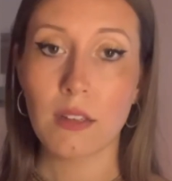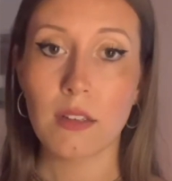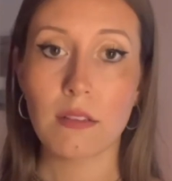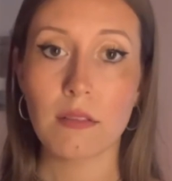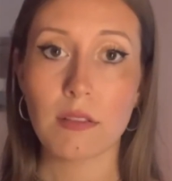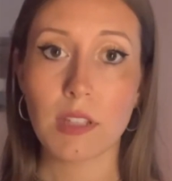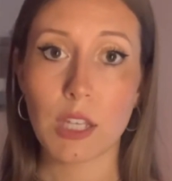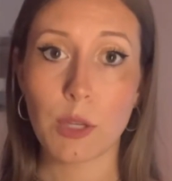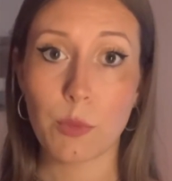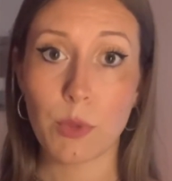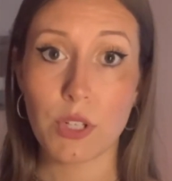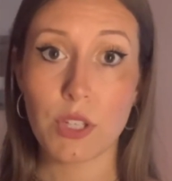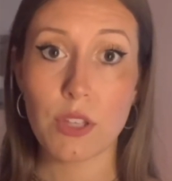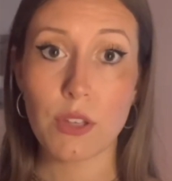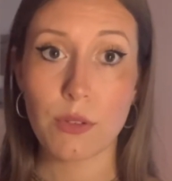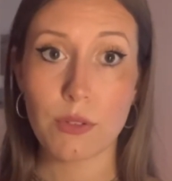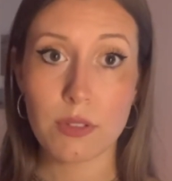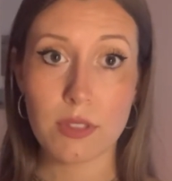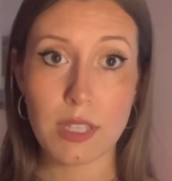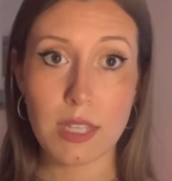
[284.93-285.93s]
he would
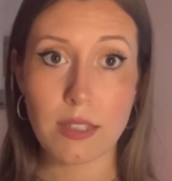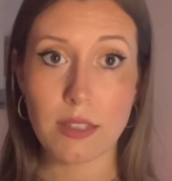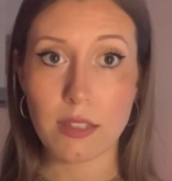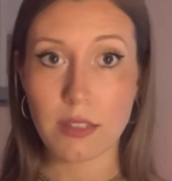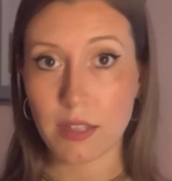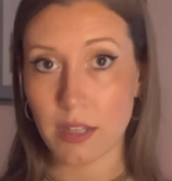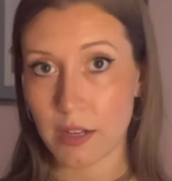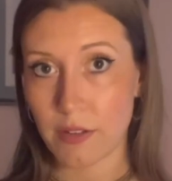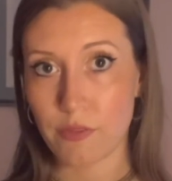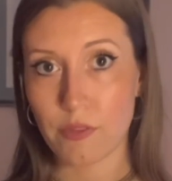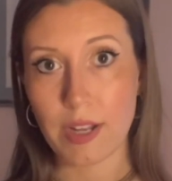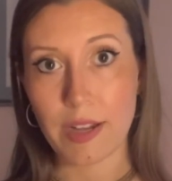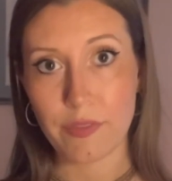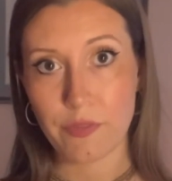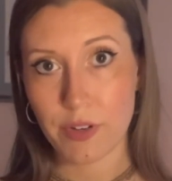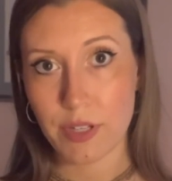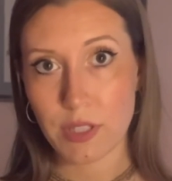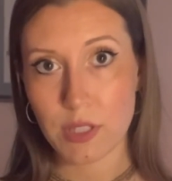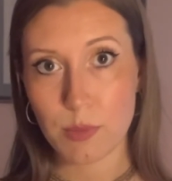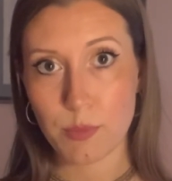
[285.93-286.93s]
use these as kind of
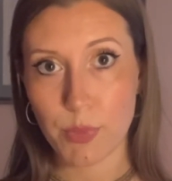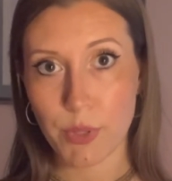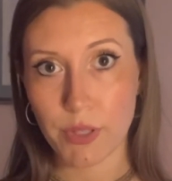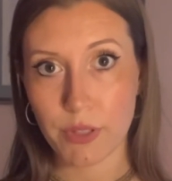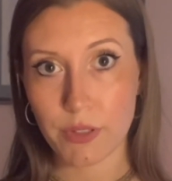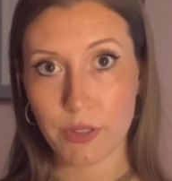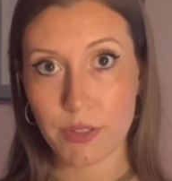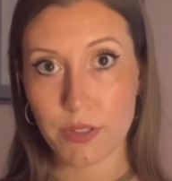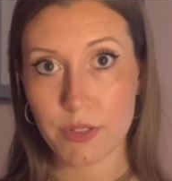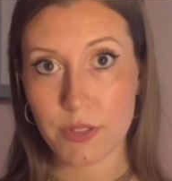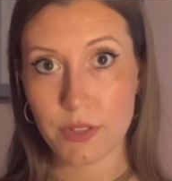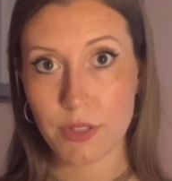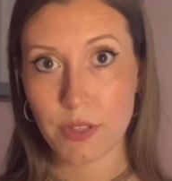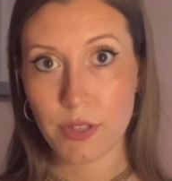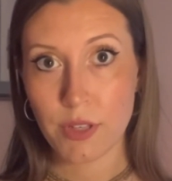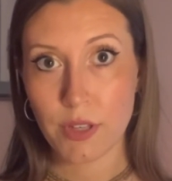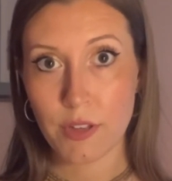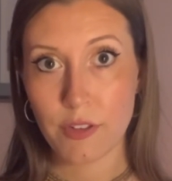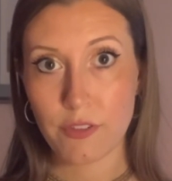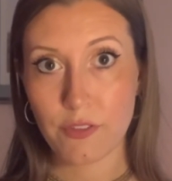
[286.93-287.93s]
reference books
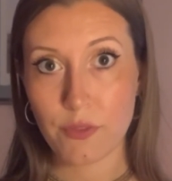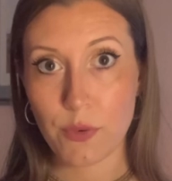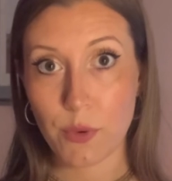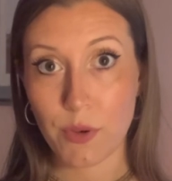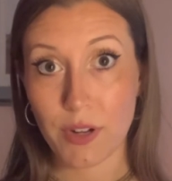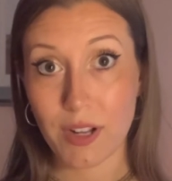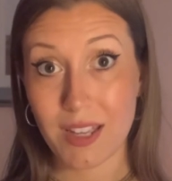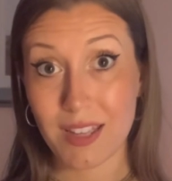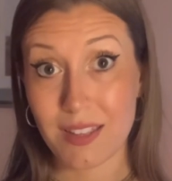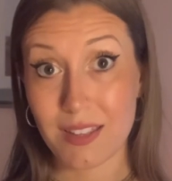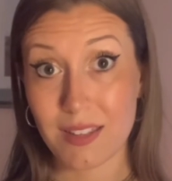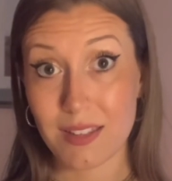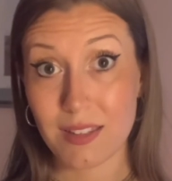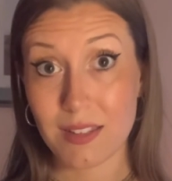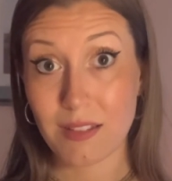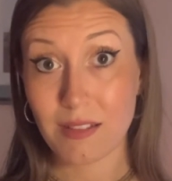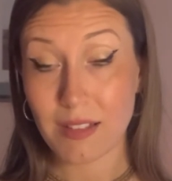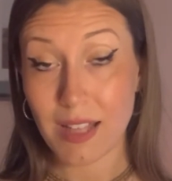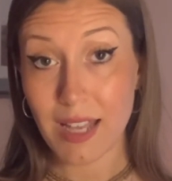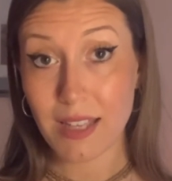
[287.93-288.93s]
for his
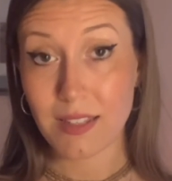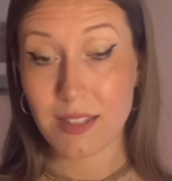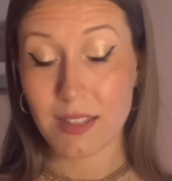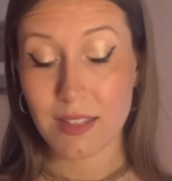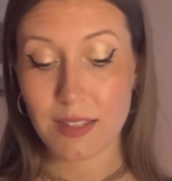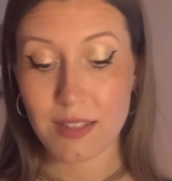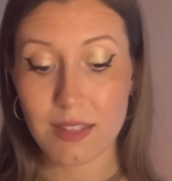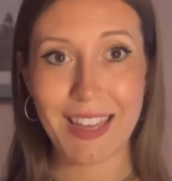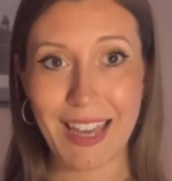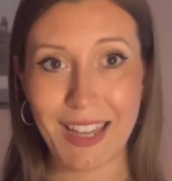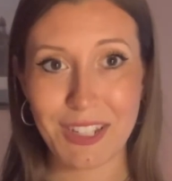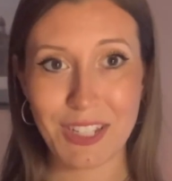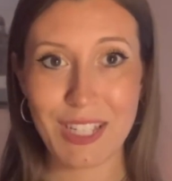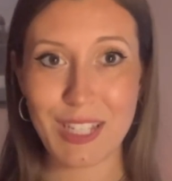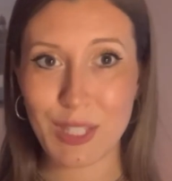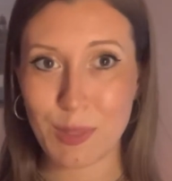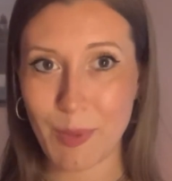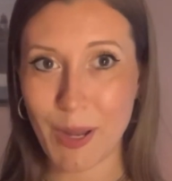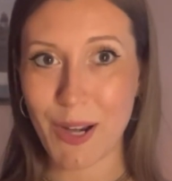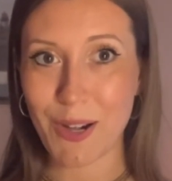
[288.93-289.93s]
classes. It actually
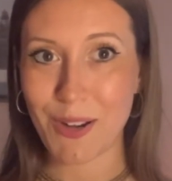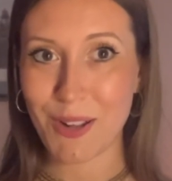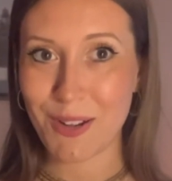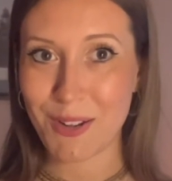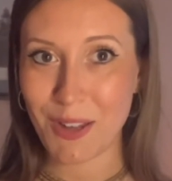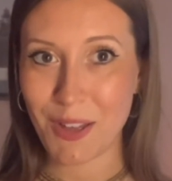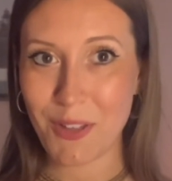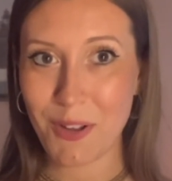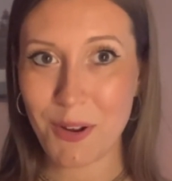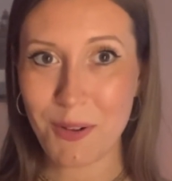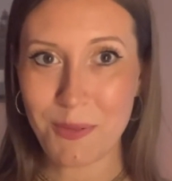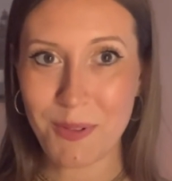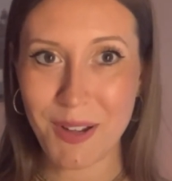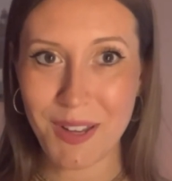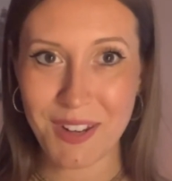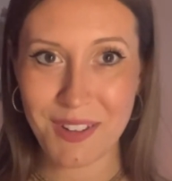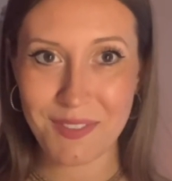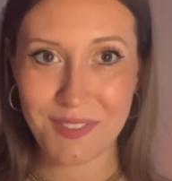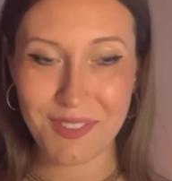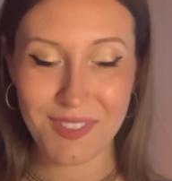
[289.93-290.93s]
inspired another
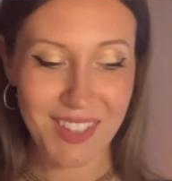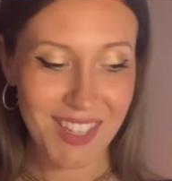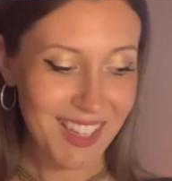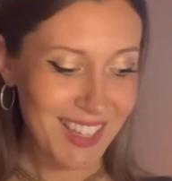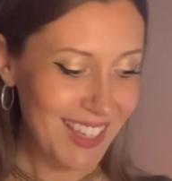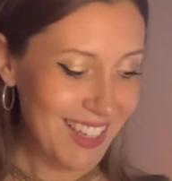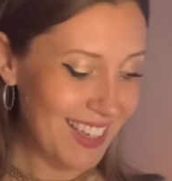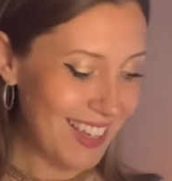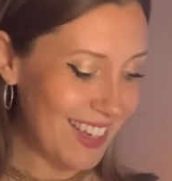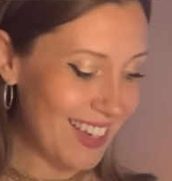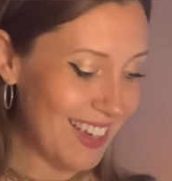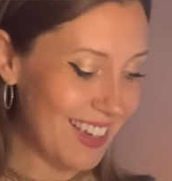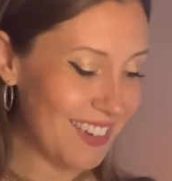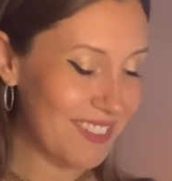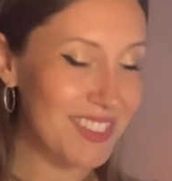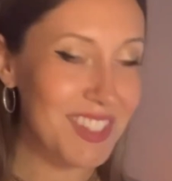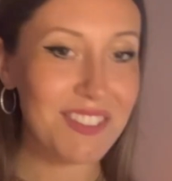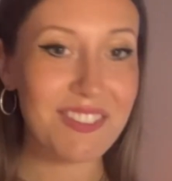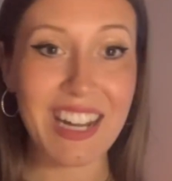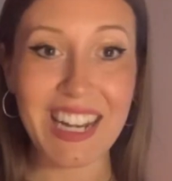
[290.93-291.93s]
one
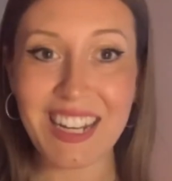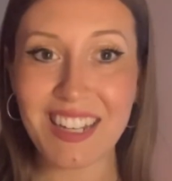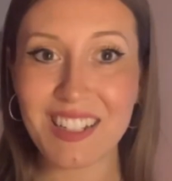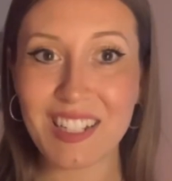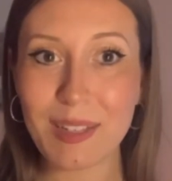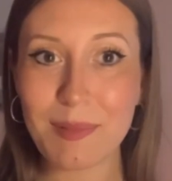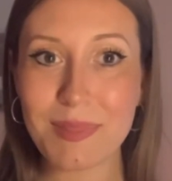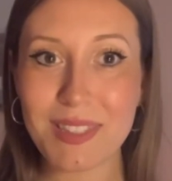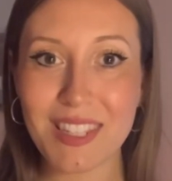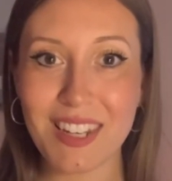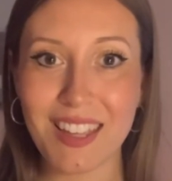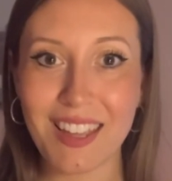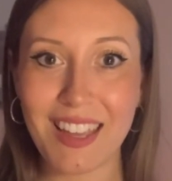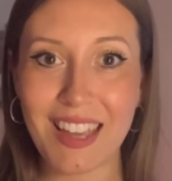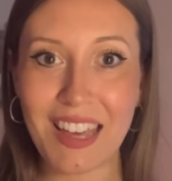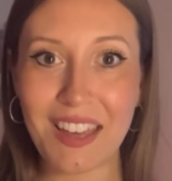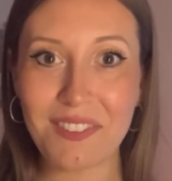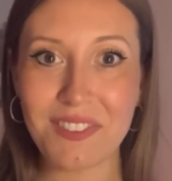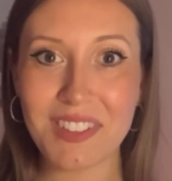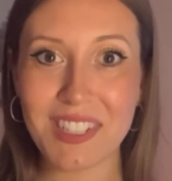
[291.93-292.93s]
of the writing tips that I
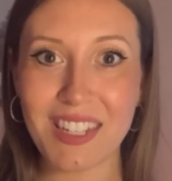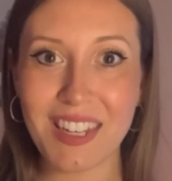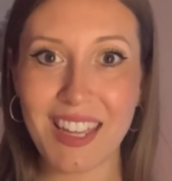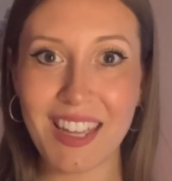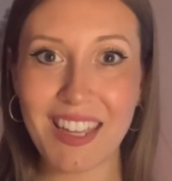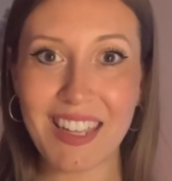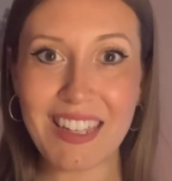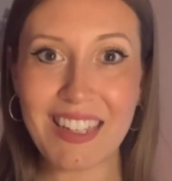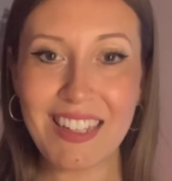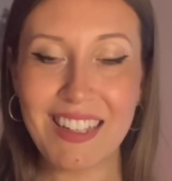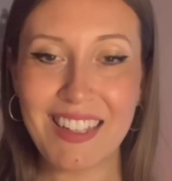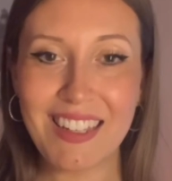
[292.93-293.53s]
have today,